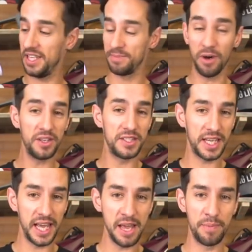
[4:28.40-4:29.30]
is mine to
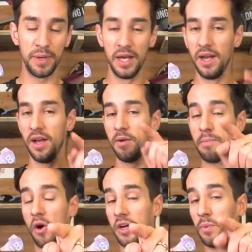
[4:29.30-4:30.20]
keep.
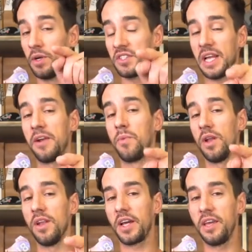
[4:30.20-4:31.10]
POC will send
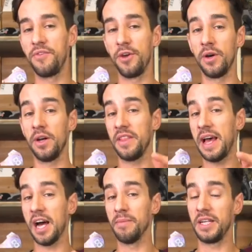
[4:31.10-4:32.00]
one lucky viewer
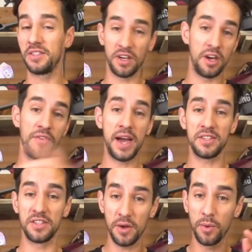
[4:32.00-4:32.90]
their helmet
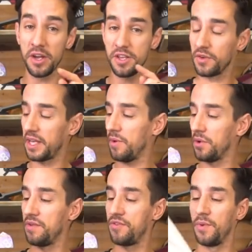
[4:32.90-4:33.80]
direct, so don't worry, you'll get
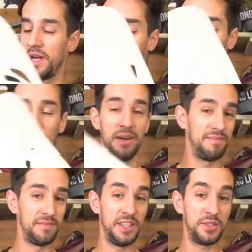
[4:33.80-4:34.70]
one if you win, but
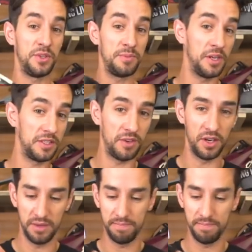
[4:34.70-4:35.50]
this one's mine to ride